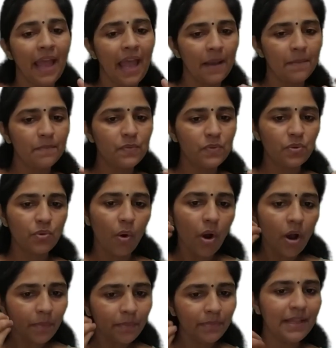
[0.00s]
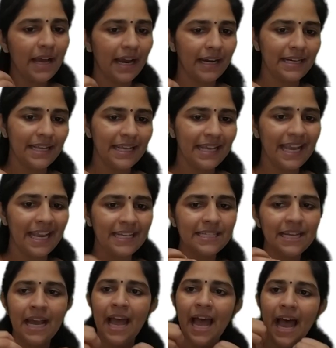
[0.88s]
absorb that
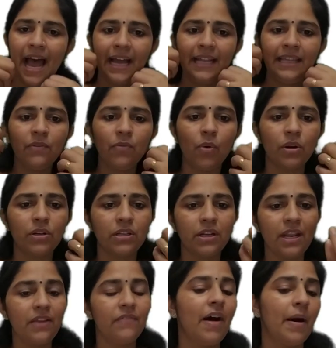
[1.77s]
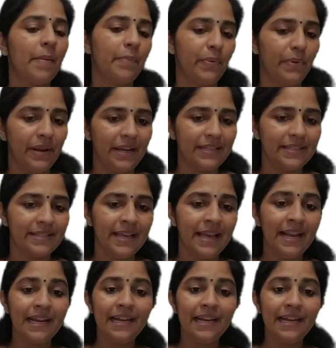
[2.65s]
heat and the water evaporates,